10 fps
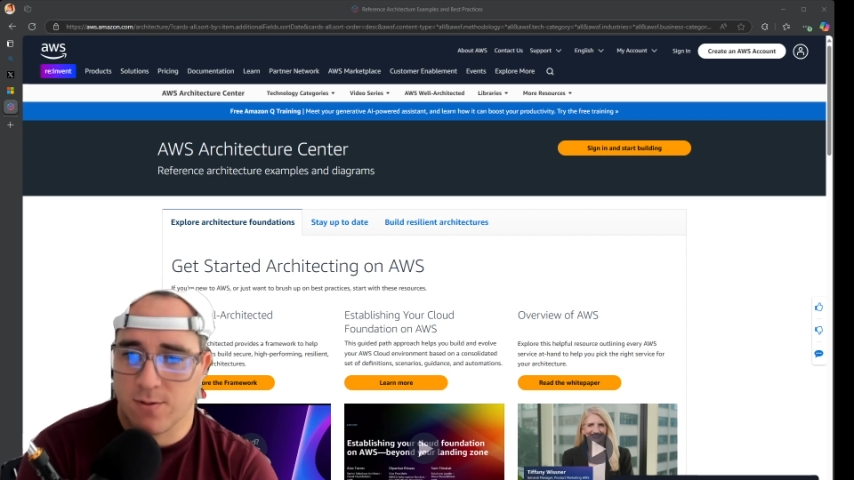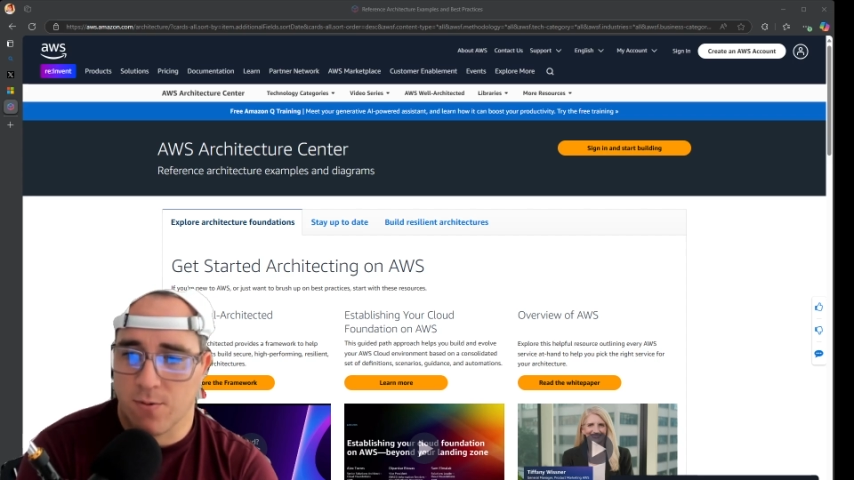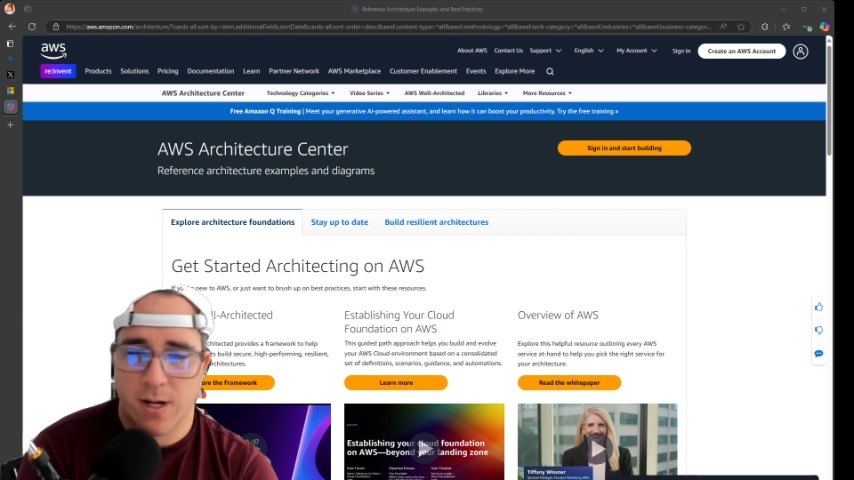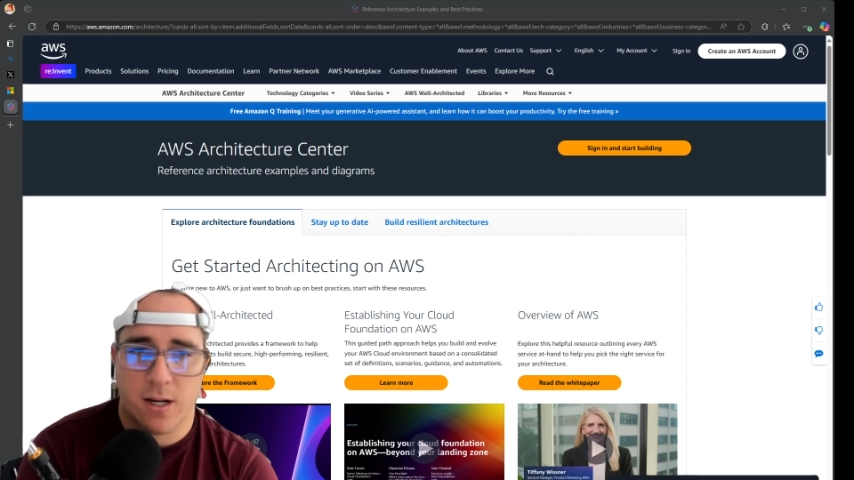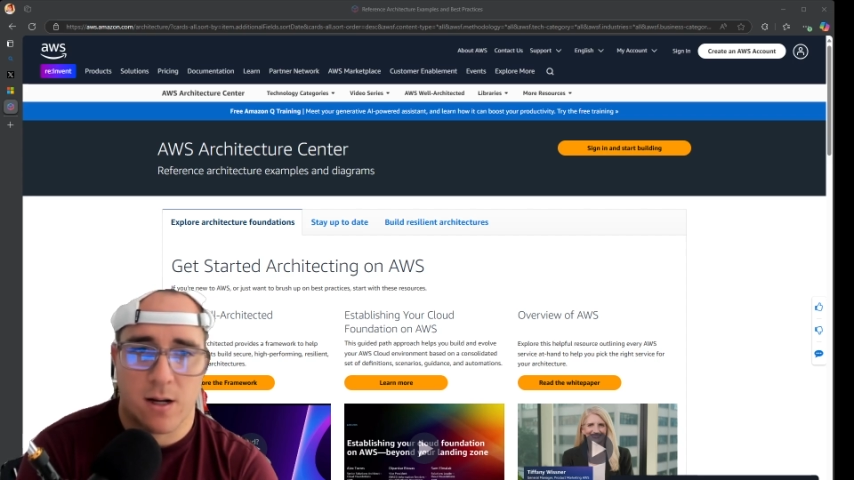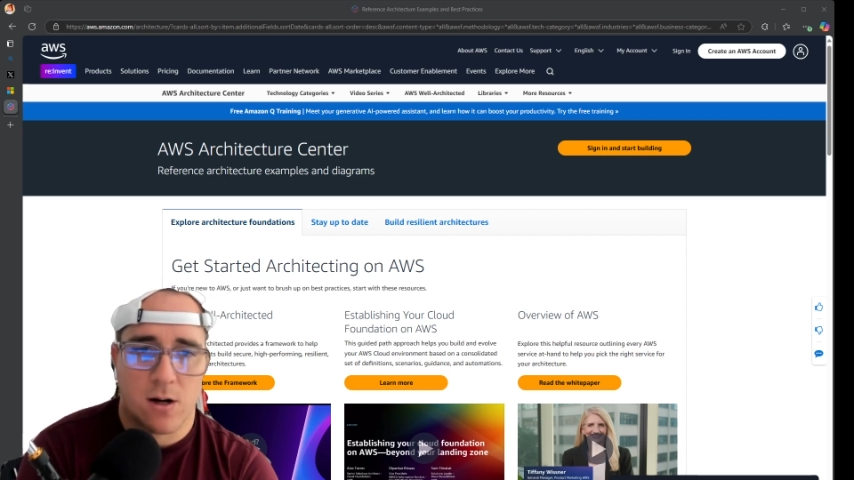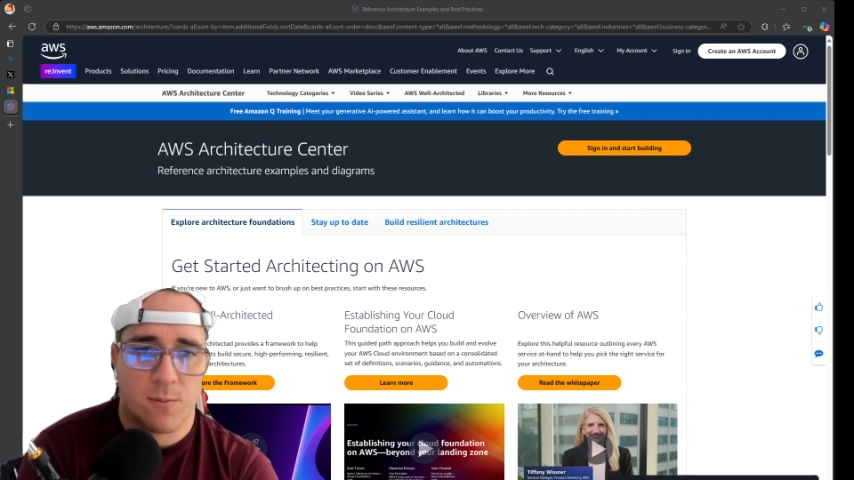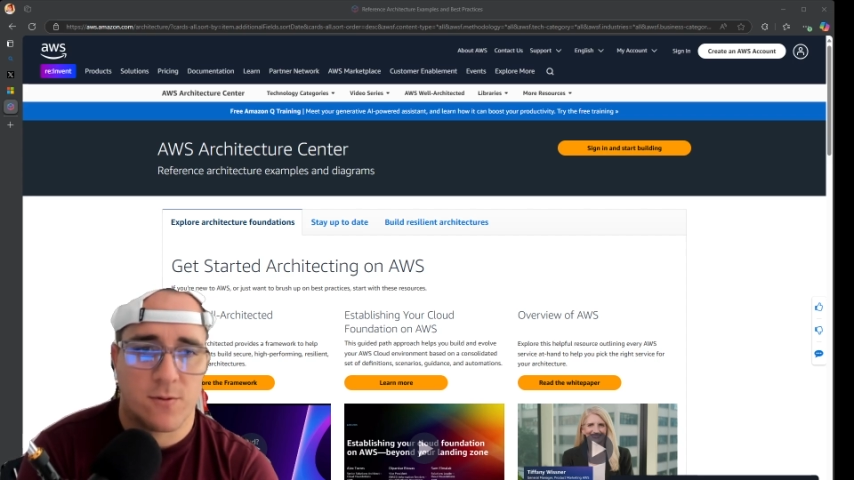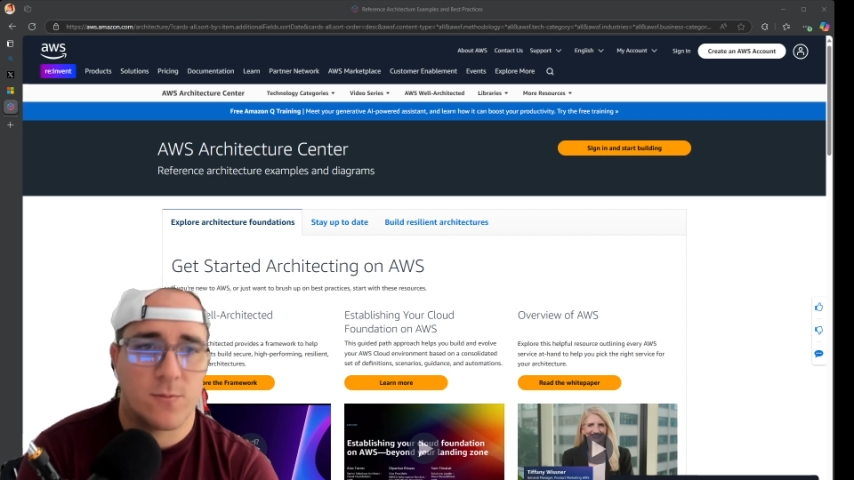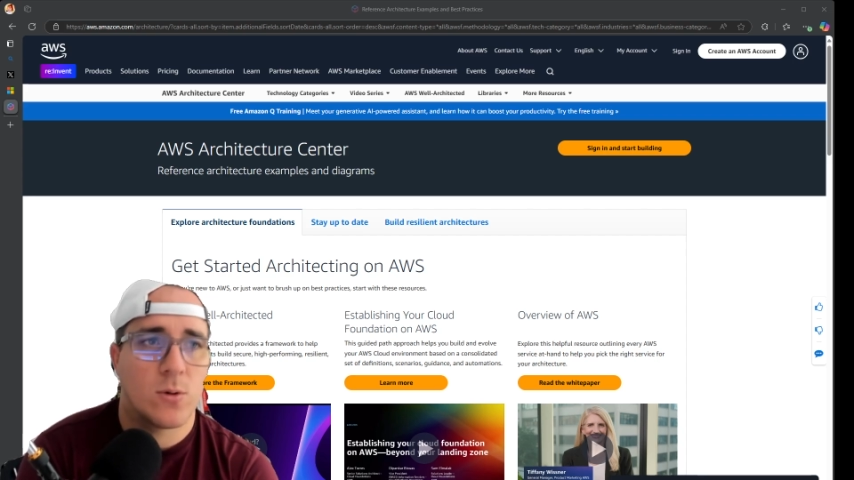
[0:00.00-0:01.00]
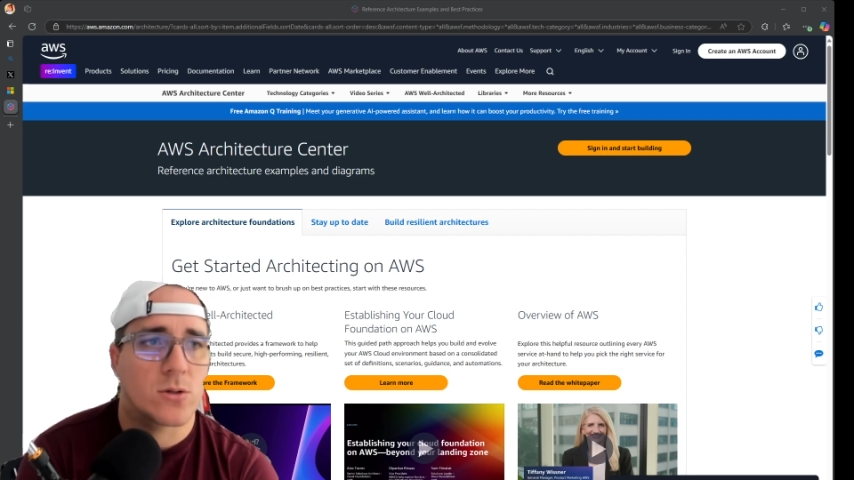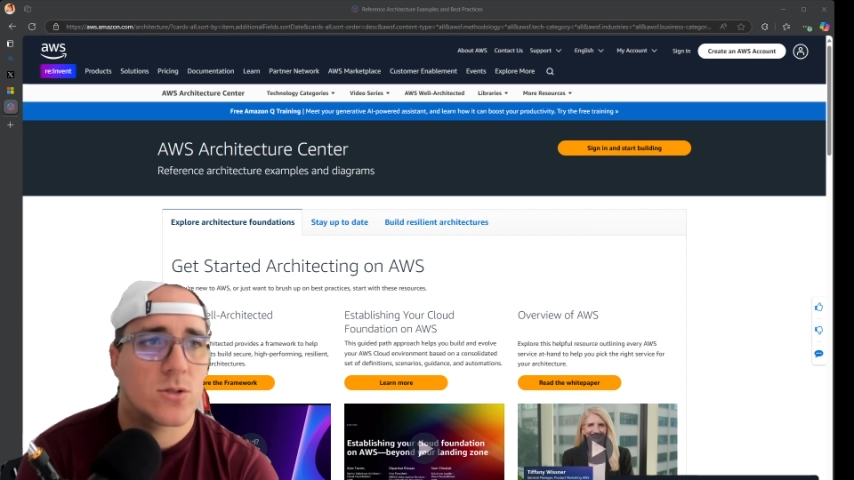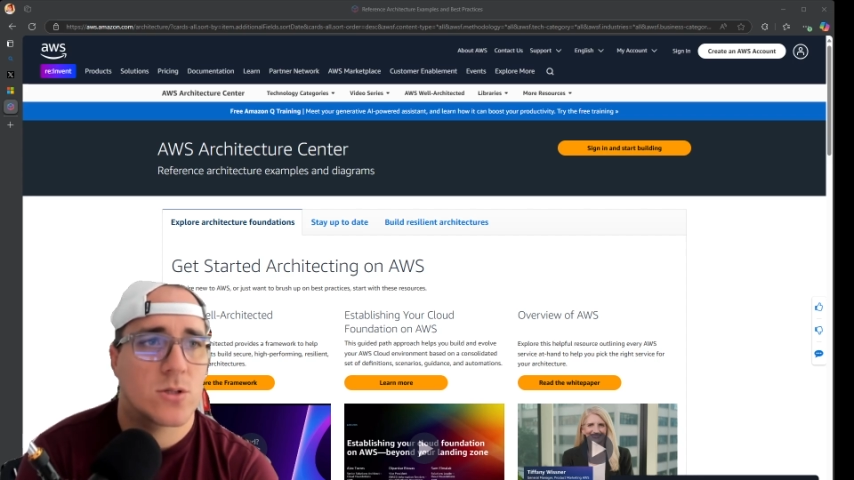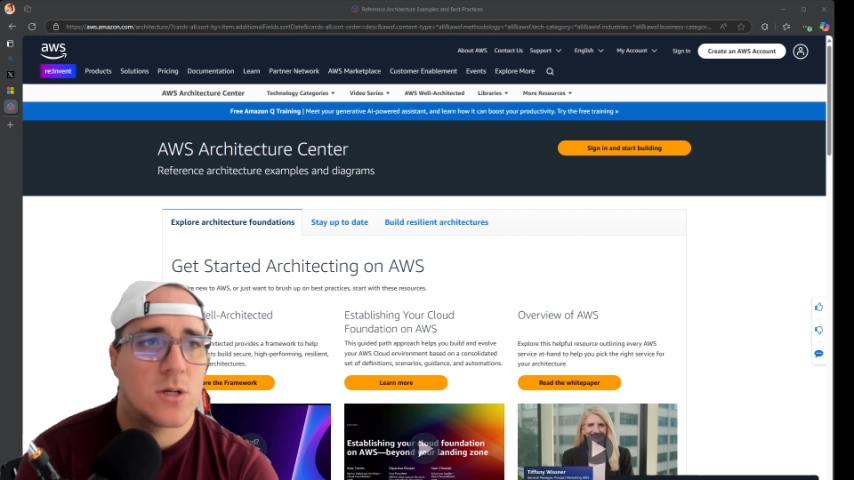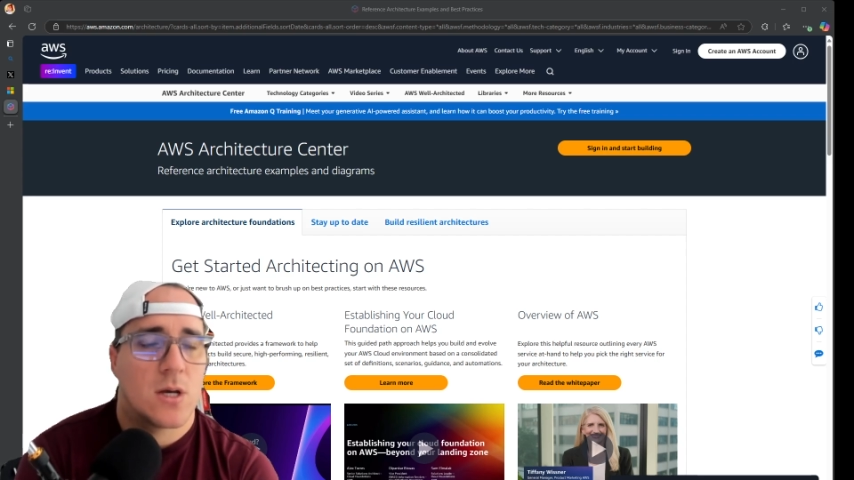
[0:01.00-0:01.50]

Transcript: reading a couple of books.